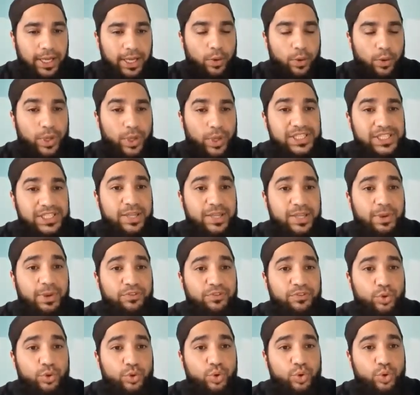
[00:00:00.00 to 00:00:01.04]
What's the
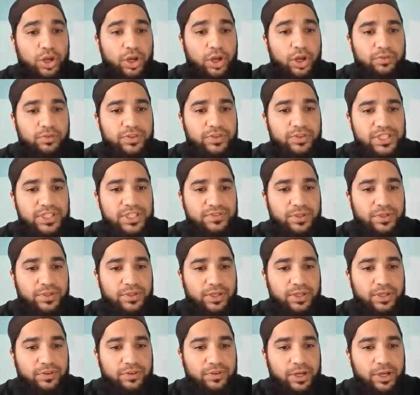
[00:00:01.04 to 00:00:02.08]
maf'ul of this
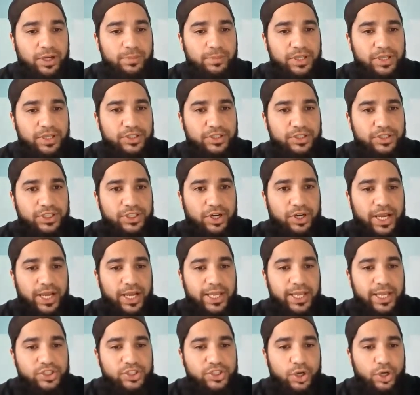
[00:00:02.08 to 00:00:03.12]
verb sharaha
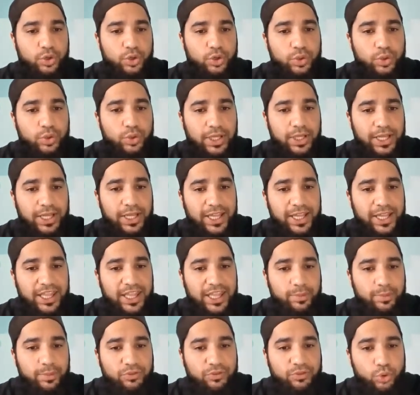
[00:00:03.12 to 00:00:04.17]
yashrahu?
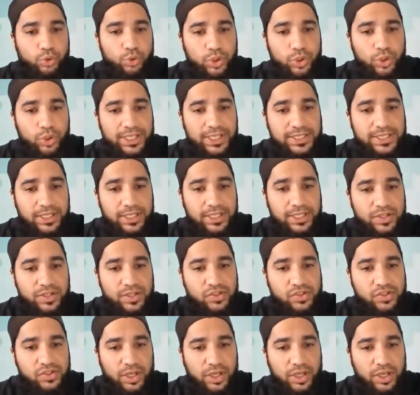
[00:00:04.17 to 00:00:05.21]
The maf'ul is
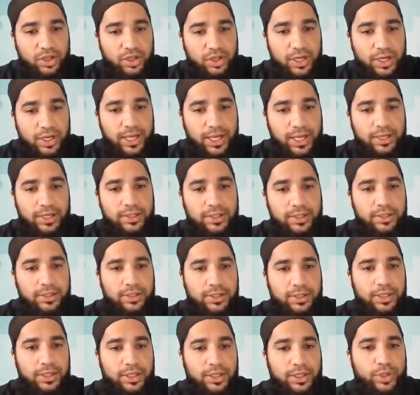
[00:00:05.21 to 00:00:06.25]
sadaraka.
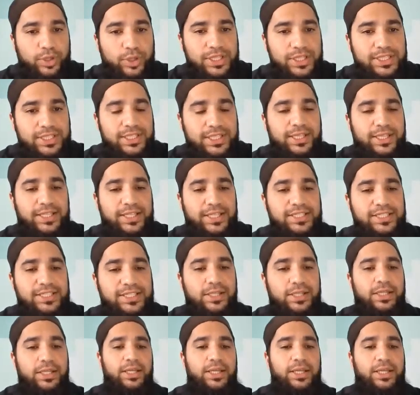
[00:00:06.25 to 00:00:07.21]
You can see that's in